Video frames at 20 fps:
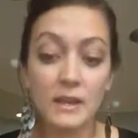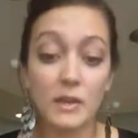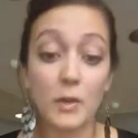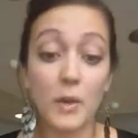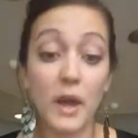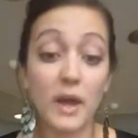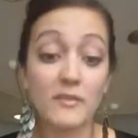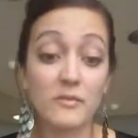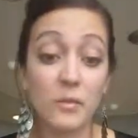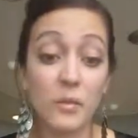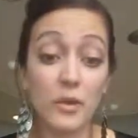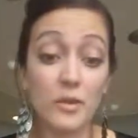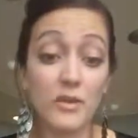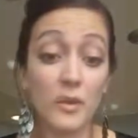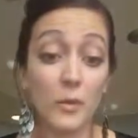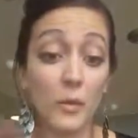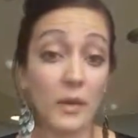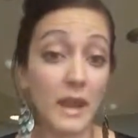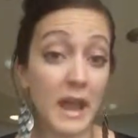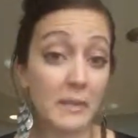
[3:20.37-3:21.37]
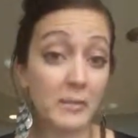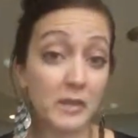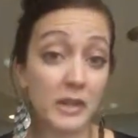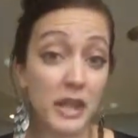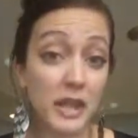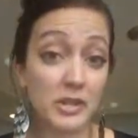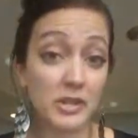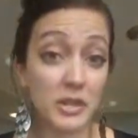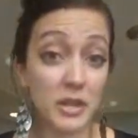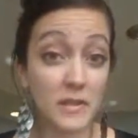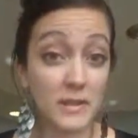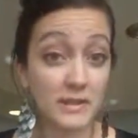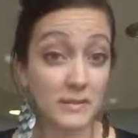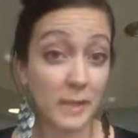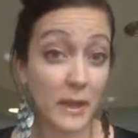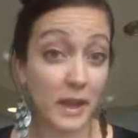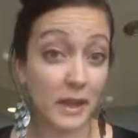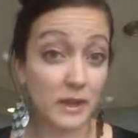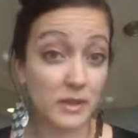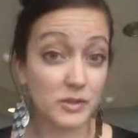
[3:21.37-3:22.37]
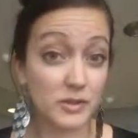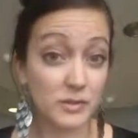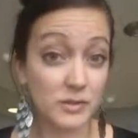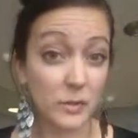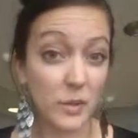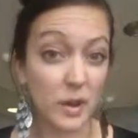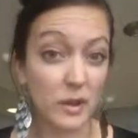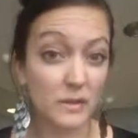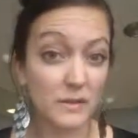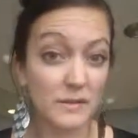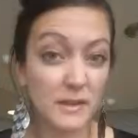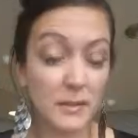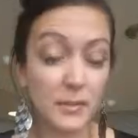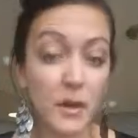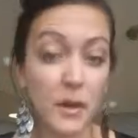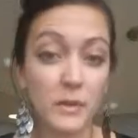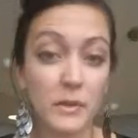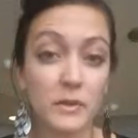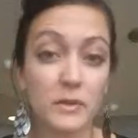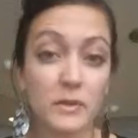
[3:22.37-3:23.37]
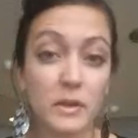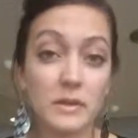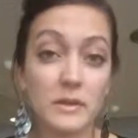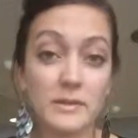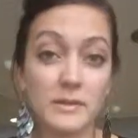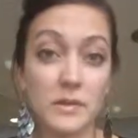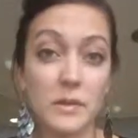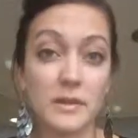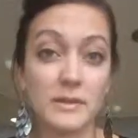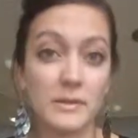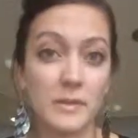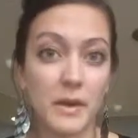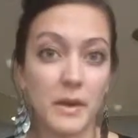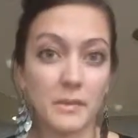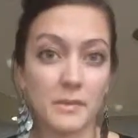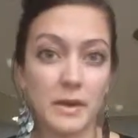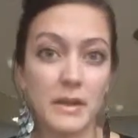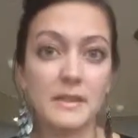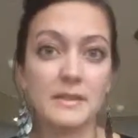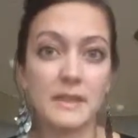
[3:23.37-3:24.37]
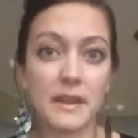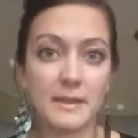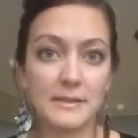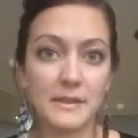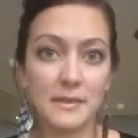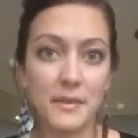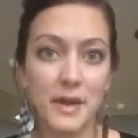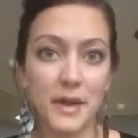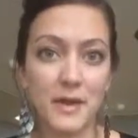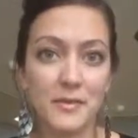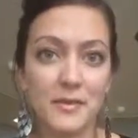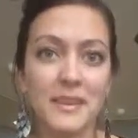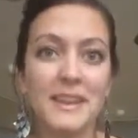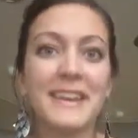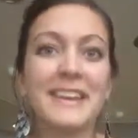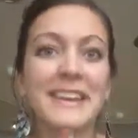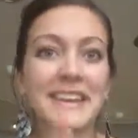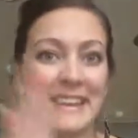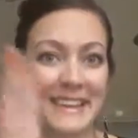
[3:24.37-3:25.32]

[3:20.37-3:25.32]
You have more than one application in this package as well, so you probably only need to squeeze about a pea-sized amount